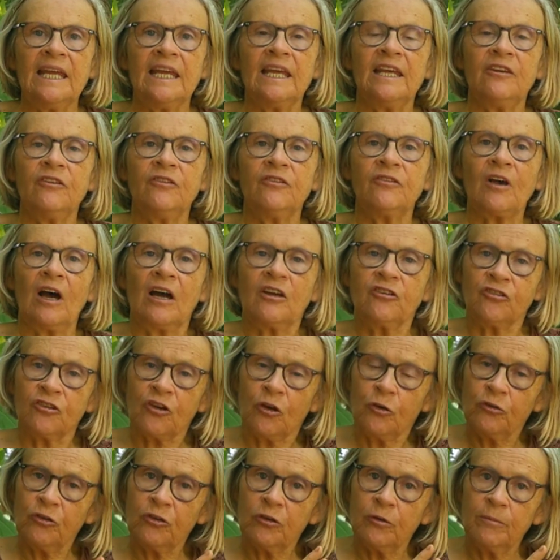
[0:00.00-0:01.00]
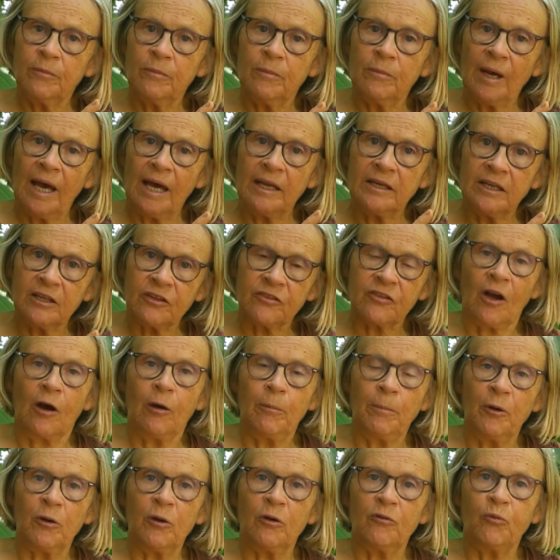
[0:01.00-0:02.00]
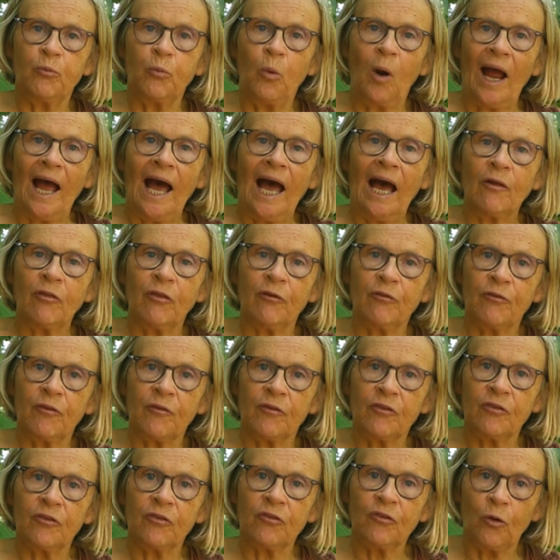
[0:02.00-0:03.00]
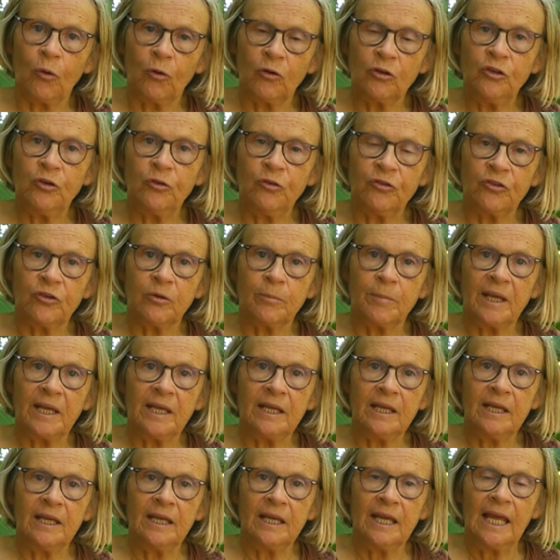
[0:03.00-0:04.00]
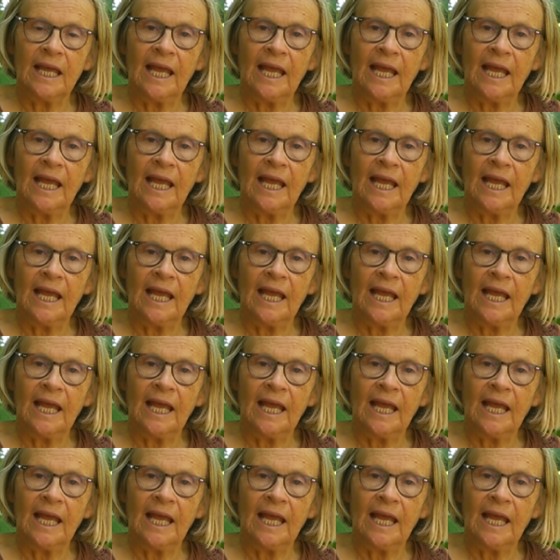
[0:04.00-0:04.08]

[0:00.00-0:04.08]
is I show them an example of how the soil used to be,